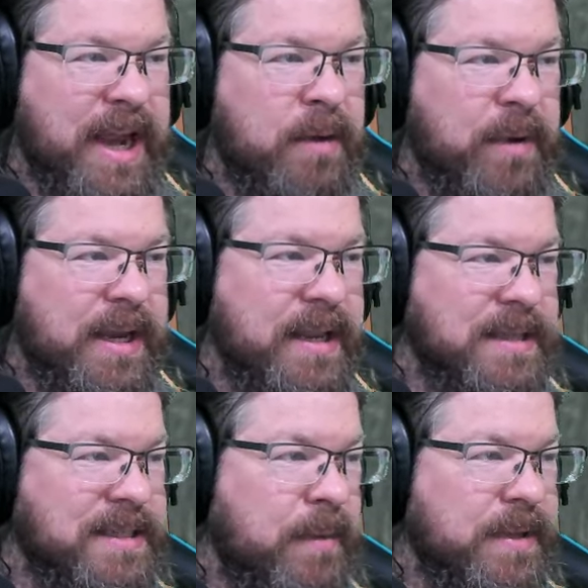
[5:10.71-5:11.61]
and we'd heal
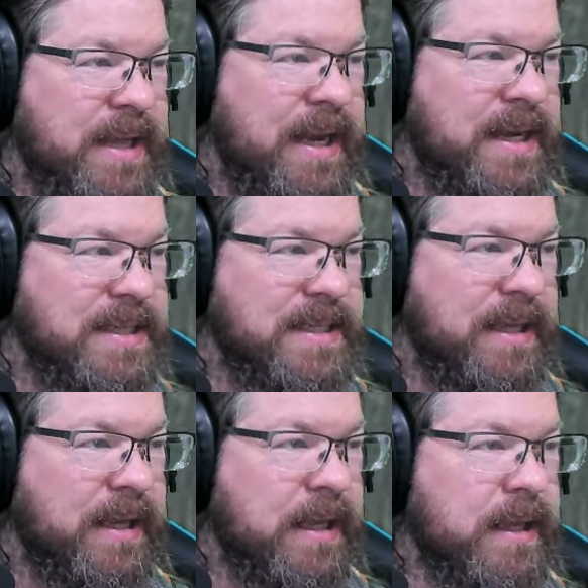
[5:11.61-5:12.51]

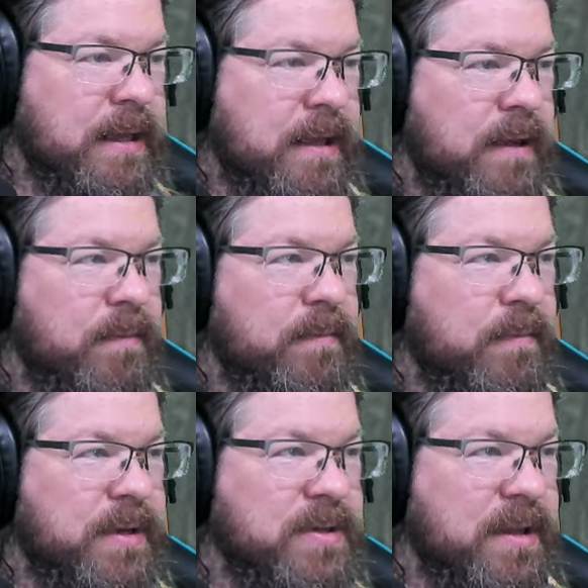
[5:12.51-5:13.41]
simultaneously. Oh,
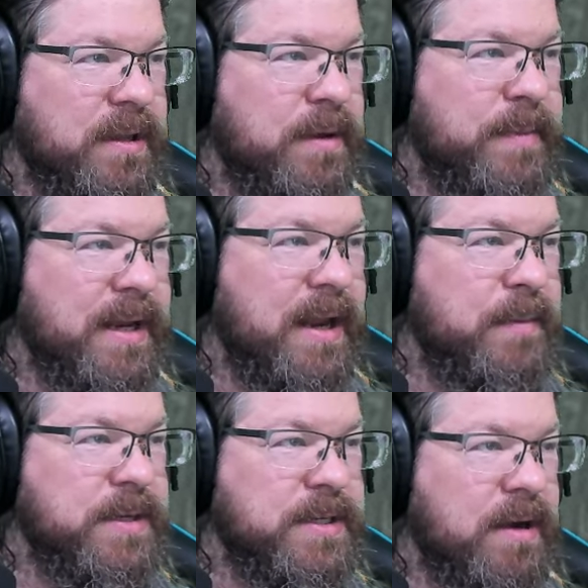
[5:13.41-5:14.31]
it took a little bit of
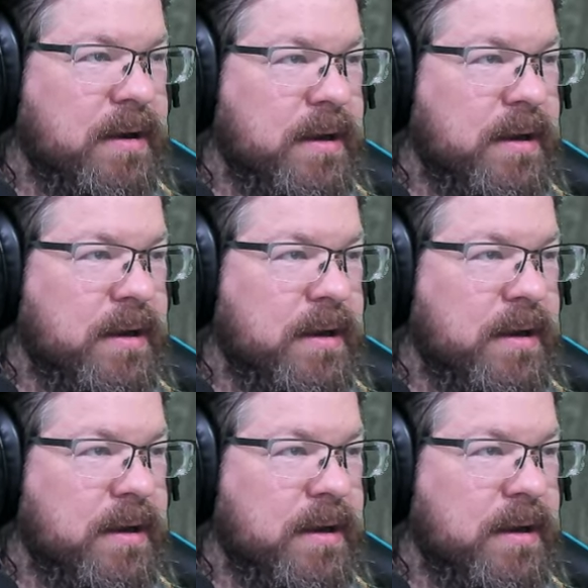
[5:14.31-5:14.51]
damage there.